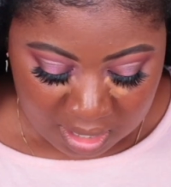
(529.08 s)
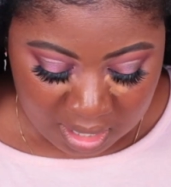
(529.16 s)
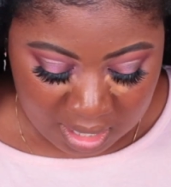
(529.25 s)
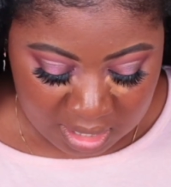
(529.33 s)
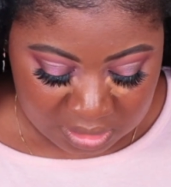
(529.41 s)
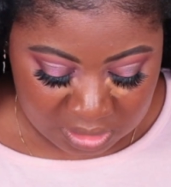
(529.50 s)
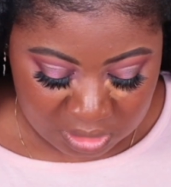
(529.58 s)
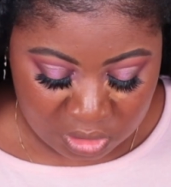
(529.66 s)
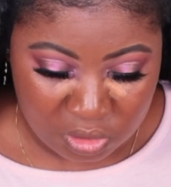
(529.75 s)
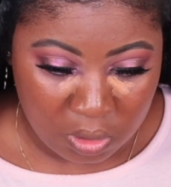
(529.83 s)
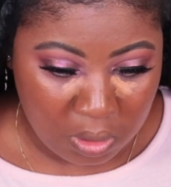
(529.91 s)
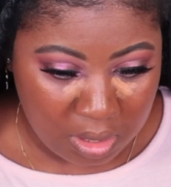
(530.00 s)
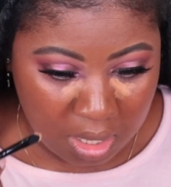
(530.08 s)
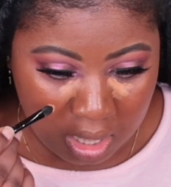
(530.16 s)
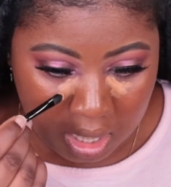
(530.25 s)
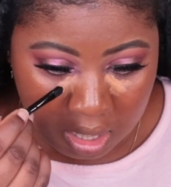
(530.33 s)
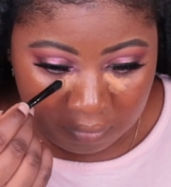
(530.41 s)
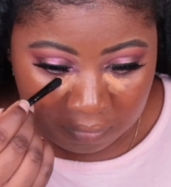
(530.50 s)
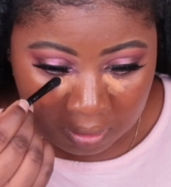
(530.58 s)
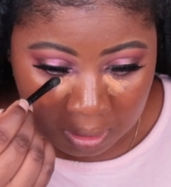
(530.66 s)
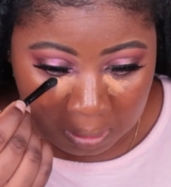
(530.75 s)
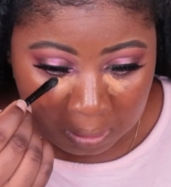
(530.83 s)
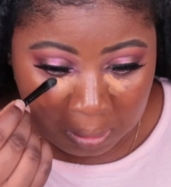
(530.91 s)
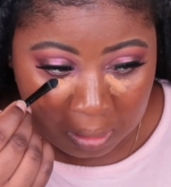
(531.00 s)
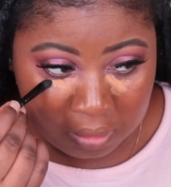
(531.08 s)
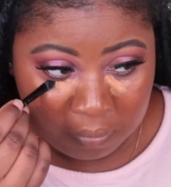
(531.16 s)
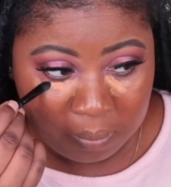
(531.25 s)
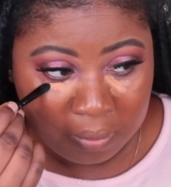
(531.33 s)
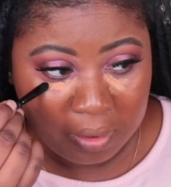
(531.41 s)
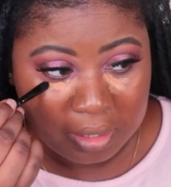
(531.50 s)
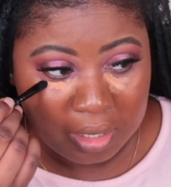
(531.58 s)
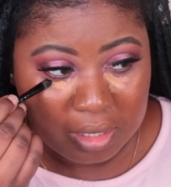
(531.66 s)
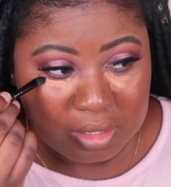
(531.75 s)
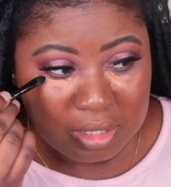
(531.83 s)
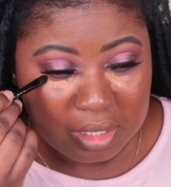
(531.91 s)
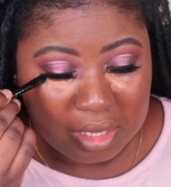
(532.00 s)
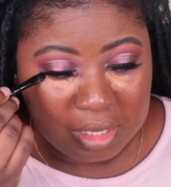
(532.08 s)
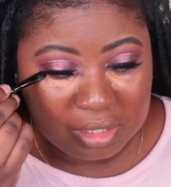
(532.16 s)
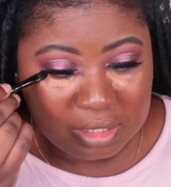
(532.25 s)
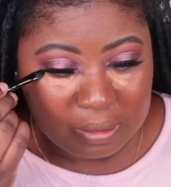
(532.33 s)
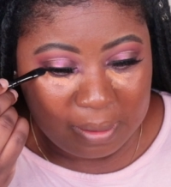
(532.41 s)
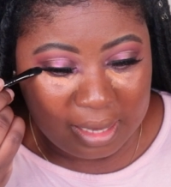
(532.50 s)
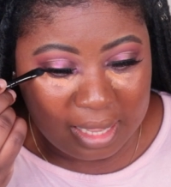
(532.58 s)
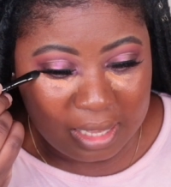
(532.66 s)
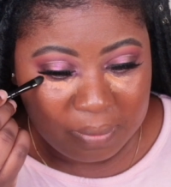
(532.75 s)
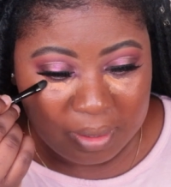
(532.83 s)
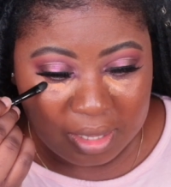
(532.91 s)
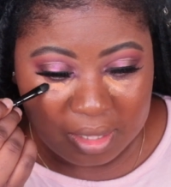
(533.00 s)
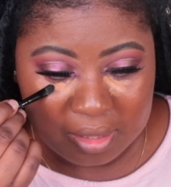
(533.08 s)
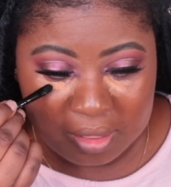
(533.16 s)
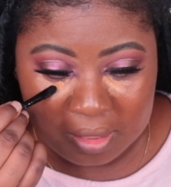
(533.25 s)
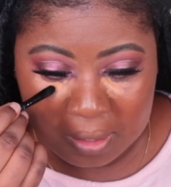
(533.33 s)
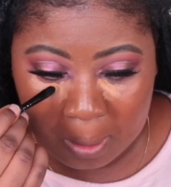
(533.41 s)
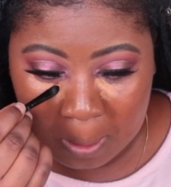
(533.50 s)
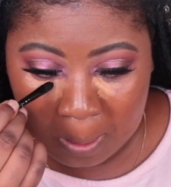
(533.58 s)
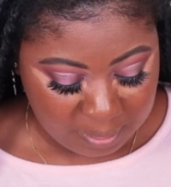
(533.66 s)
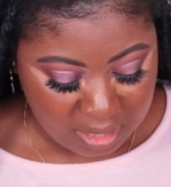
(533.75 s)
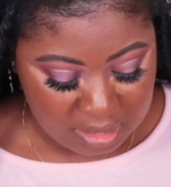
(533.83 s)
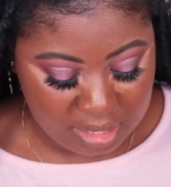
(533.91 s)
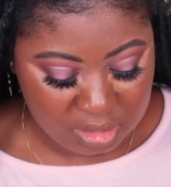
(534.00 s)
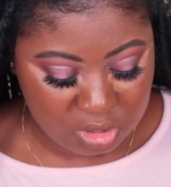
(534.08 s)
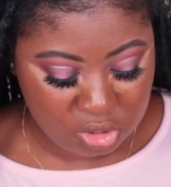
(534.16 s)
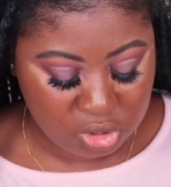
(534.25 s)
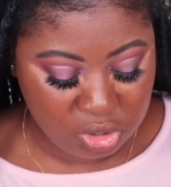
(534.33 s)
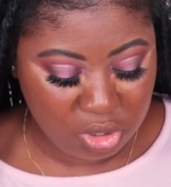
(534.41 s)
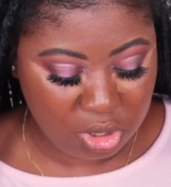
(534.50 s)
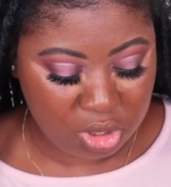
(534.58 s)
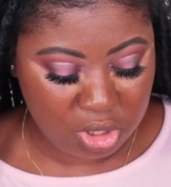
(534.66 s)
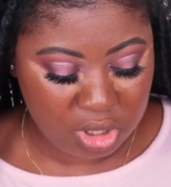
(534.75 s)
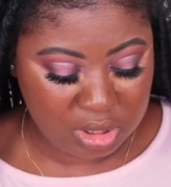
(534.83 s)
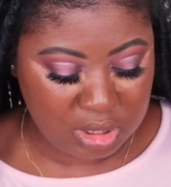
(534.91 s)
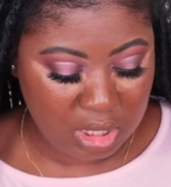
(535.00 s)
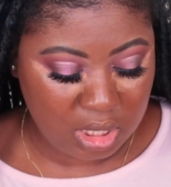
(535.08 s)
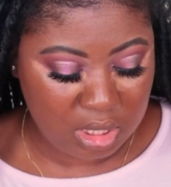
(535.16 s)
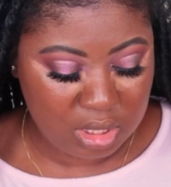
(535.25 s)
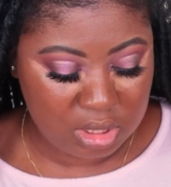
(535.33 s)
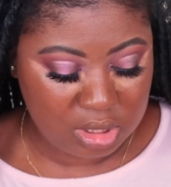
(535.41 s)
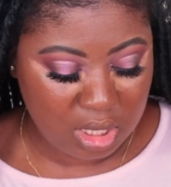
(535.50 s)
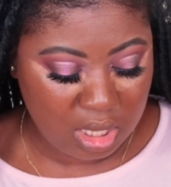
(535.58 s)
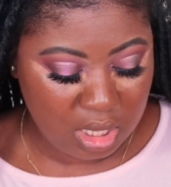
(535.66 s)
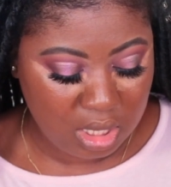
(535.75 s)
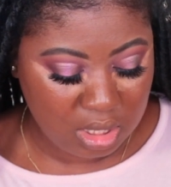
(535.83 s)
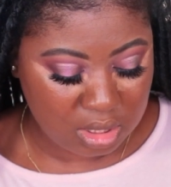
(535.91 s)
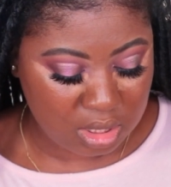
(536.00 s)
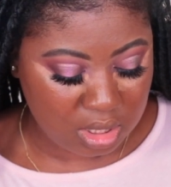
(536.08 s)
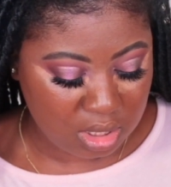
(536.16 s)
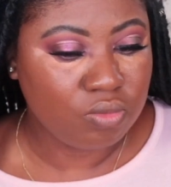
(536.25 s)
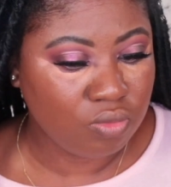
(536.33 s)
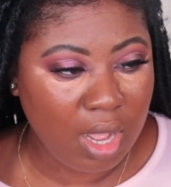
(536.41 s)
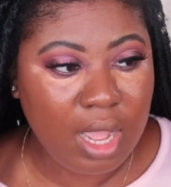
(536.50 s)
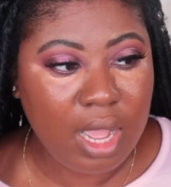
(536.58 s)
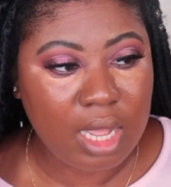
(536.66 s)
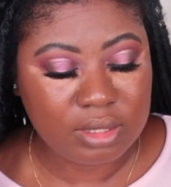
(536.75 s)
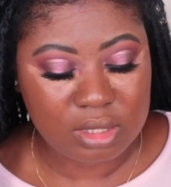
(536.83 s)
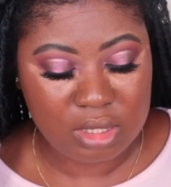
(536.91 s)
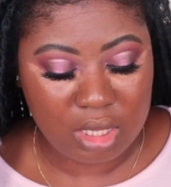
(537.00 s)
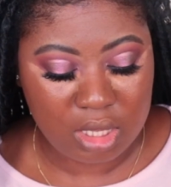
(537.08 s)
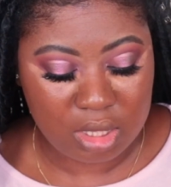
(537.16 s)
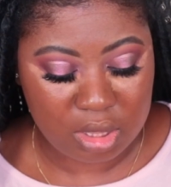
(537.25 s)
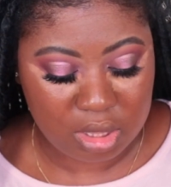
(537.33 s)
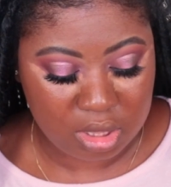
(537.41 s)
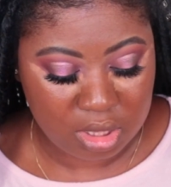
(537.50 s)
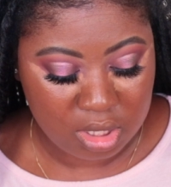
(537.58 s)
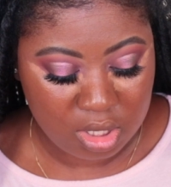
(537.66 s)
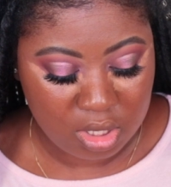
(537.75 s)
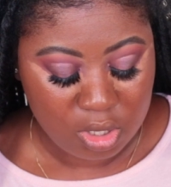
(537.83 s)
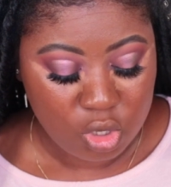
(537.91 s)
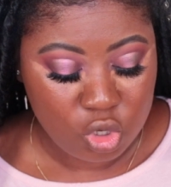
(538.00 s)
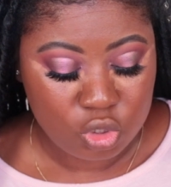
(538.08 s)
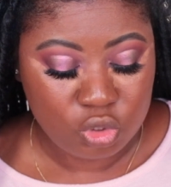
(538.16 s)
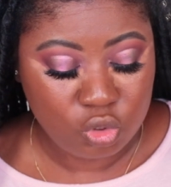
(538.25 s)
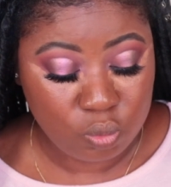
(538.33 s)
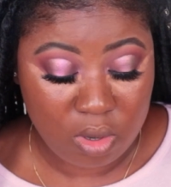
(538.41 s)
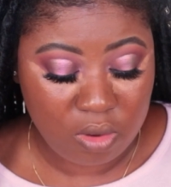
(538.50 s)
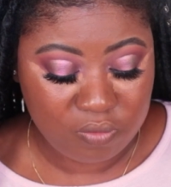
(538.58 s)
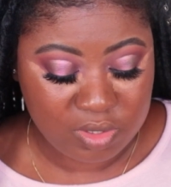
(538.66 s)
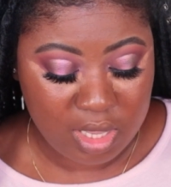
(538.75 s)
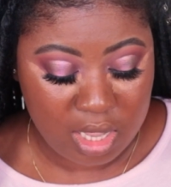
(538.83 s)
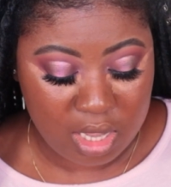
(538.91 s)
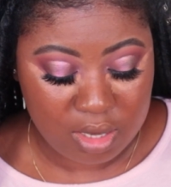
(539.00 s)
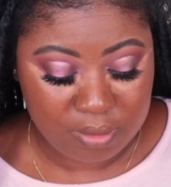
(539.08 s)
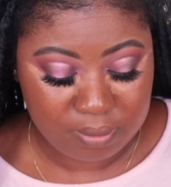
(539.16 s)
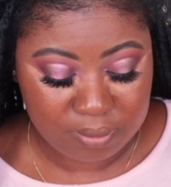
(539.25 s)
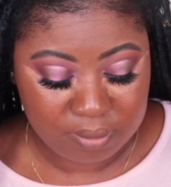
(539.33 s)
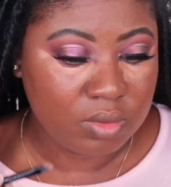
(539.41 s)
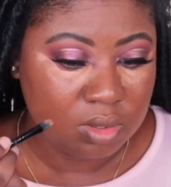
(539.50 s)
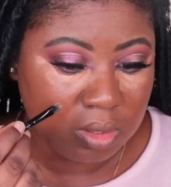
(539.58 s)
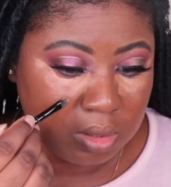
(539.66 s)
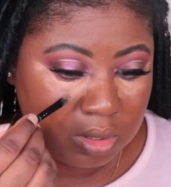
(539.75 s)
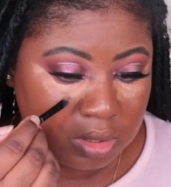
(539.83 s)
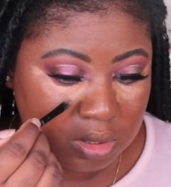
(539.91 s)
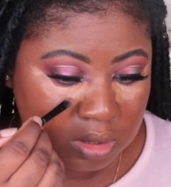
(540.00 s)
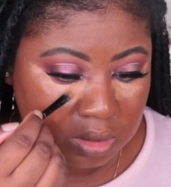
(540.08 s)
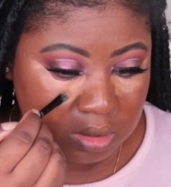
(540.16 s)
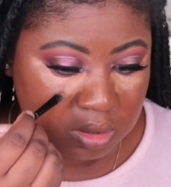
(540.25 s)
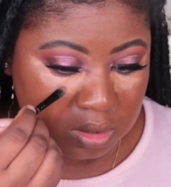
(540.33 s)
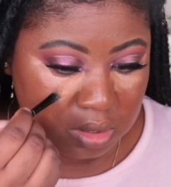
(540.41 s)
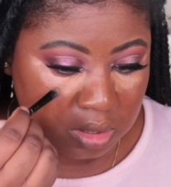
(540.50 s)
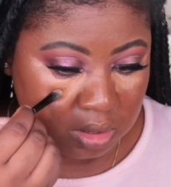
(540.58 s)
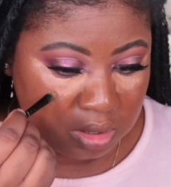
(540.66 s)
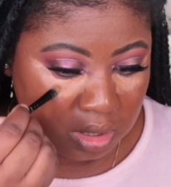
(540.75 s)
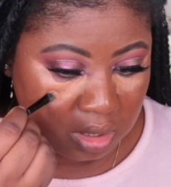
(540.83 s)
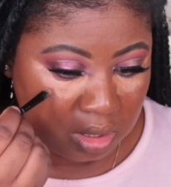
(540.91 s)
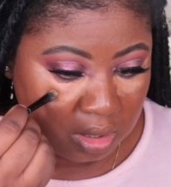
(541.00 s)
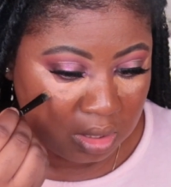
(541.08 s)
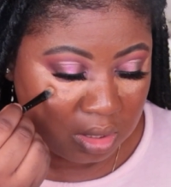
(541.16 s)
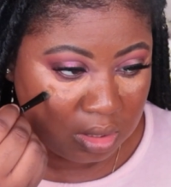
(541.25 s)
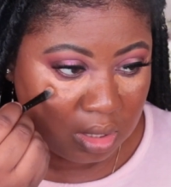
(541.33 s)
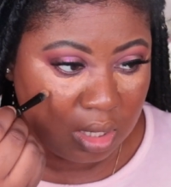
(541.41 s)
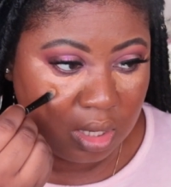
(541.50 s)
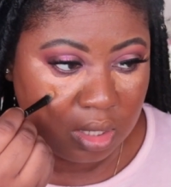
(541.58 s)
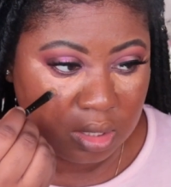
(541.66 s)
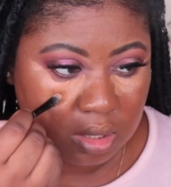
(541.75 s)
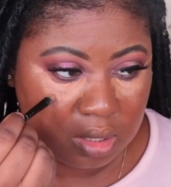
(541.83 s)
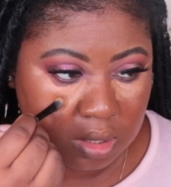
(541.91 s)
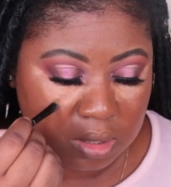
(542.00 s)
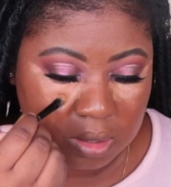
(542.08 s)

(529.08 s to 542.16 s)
I just don't have a lot of product here to play with. Let's do 13 Dark right underneath 1210. So this is 13 Dark.